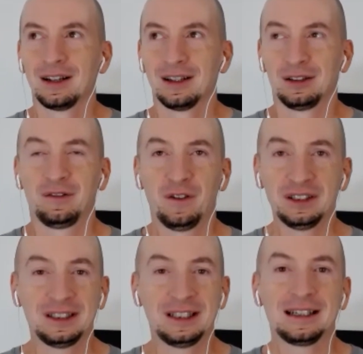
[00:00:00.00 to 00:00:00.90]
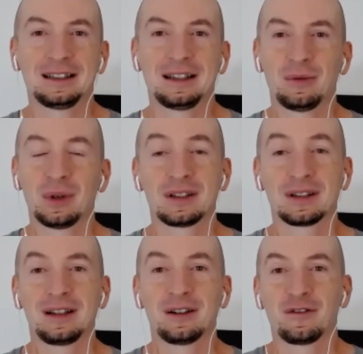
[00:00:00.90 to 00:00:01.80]
so the first thing that
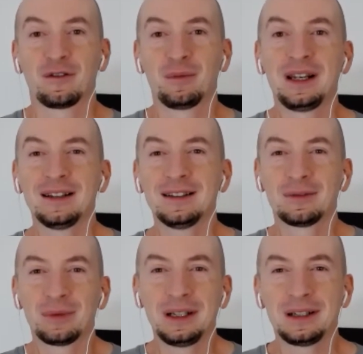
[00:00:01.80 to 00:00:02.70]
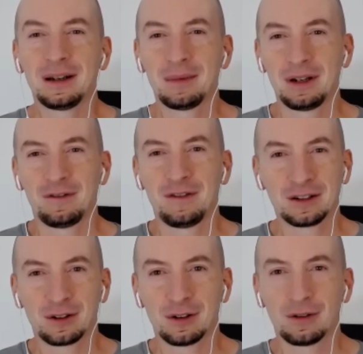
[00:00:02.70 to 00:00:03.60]
wasn't clear for me, is it really a
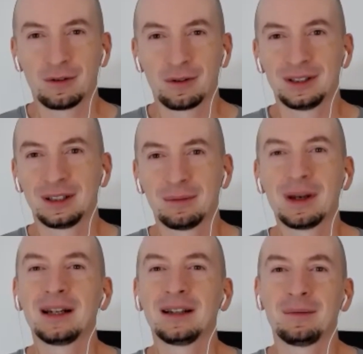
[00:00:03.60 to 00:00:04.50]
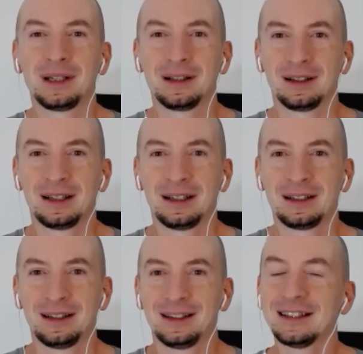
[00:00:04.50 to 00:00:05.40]
manufacturer or is it a man in the middle?
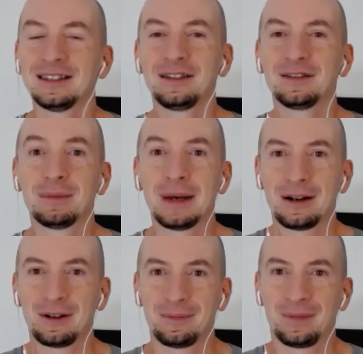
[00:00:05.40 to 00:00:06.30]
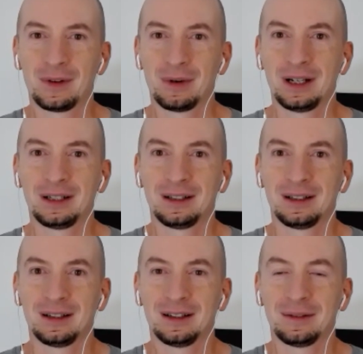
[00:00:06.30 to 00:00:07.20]
And does it even matter, right?
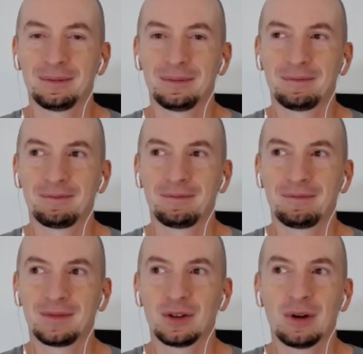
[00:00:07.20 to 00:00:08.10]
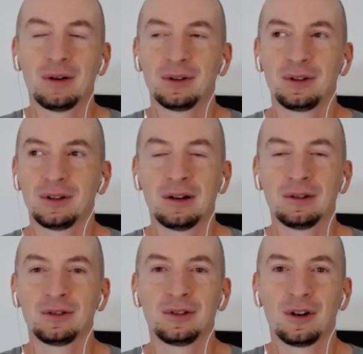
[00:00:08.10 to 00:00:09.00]
So how do you
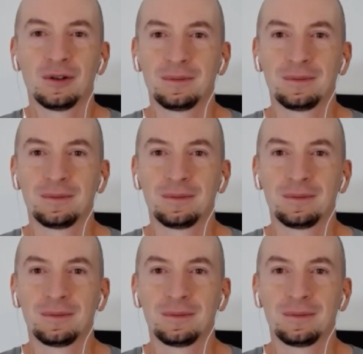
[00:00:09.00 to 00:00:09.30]
know?